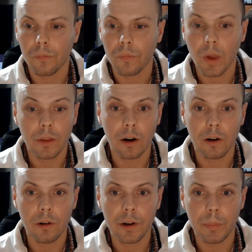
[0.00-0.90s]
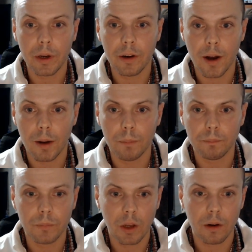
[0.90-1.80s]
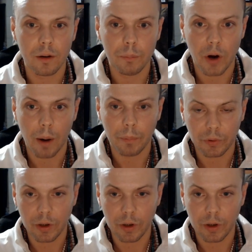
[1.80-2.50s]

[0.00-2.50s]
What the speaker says: they're going to be perhaps